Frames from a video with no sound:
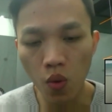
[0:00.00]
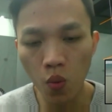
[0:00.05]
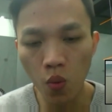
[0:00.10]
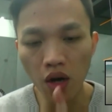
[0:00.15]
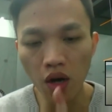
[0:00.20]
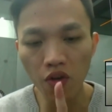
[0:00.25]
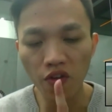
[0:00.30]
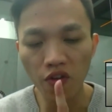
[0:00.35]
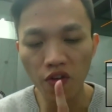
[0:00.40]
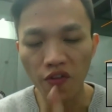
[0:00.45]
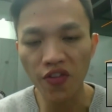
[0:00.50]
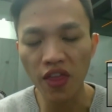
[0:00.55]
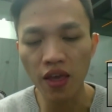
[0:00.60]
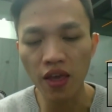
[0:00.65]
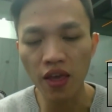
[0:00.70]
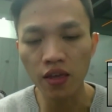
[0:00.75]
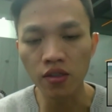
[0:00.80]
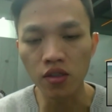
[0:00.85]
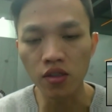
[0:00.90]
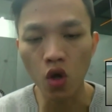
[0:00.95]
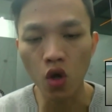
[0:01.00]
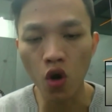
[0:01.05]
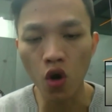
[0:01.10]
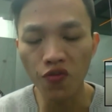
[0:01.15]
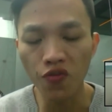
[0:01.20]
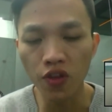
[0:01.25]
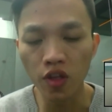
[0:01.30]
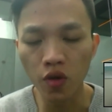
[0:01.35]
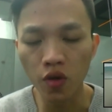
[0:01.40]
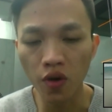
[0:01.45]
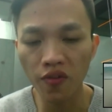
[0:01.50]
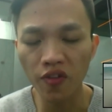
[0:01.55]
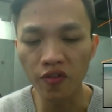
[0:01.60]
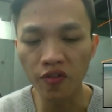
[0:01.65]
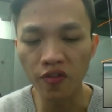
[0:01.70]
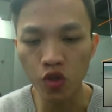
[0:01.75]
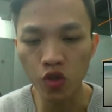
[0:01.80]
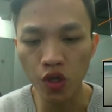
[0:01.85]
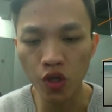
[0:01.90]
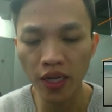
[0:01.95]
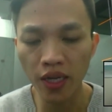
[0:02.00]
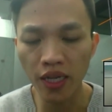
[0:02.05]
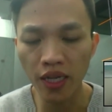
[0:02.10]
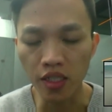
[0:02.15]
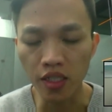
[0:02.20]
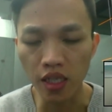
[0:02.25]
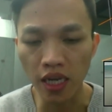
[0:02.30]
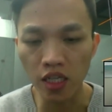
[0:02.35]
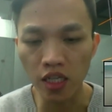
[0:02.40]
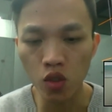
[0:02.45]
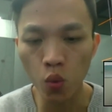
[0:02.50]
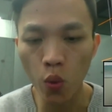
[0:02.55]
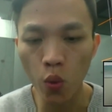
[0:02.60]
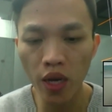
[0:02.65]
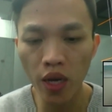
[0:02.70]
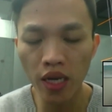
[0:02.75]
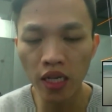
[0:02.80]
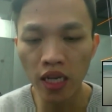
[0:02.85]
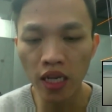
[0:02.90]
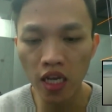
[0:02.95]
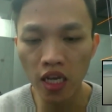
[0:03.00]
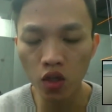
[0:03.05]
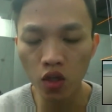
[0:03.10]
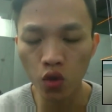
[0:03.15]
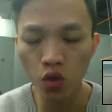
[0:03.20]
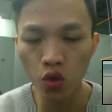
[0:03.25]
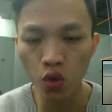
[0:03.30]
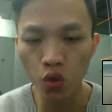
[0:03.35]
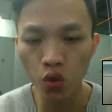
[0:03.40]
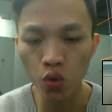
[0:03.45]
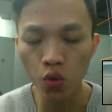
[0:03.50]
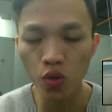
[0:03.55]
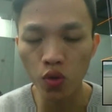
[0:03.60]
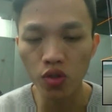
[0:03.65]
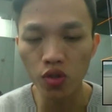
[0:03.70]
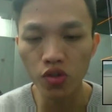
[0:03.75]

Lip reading: one of the things of the derivative trading is we need to